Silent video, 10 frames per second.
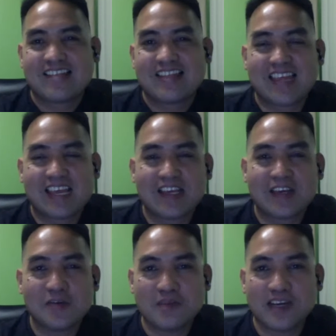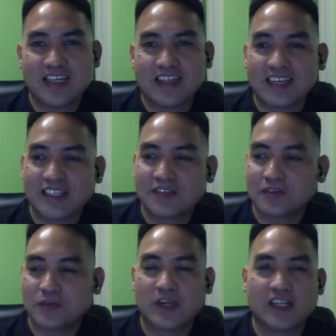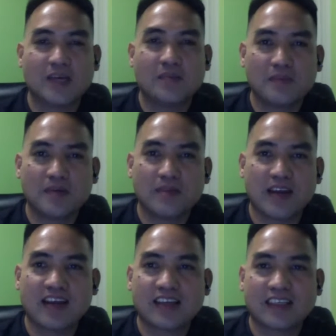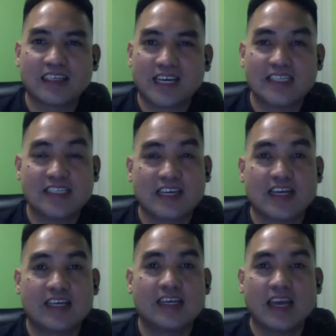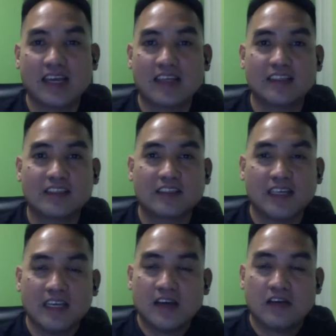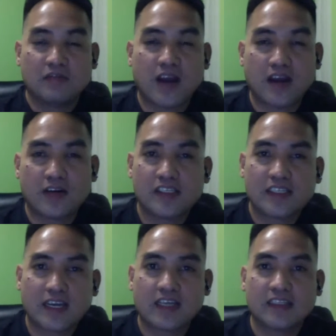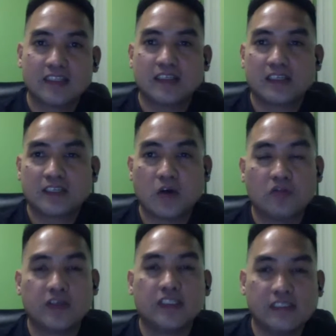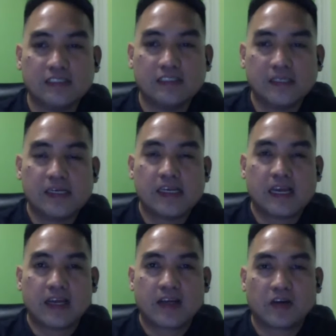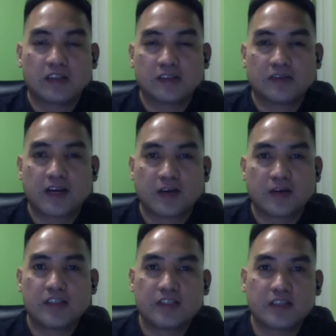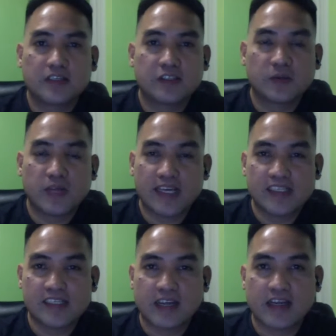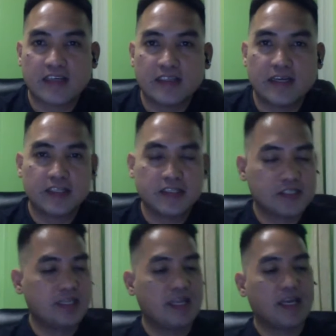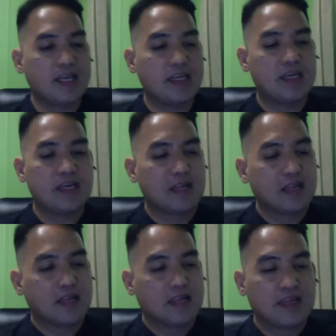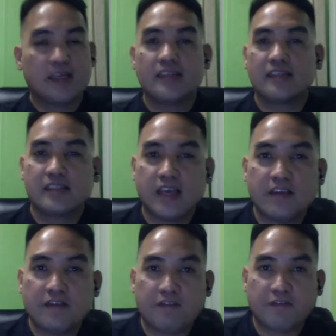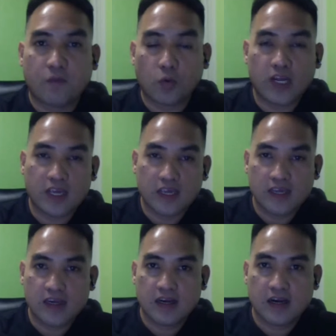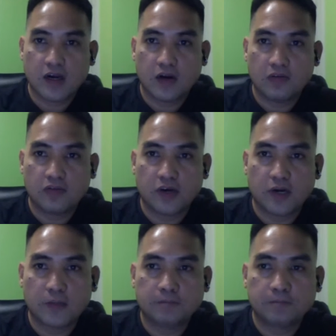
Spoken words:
Thank you, Mike. Thanks for welcoming me back. Guys, I had the virus. I had the COVID. I caught the virus July 2nd, and today is day 40 of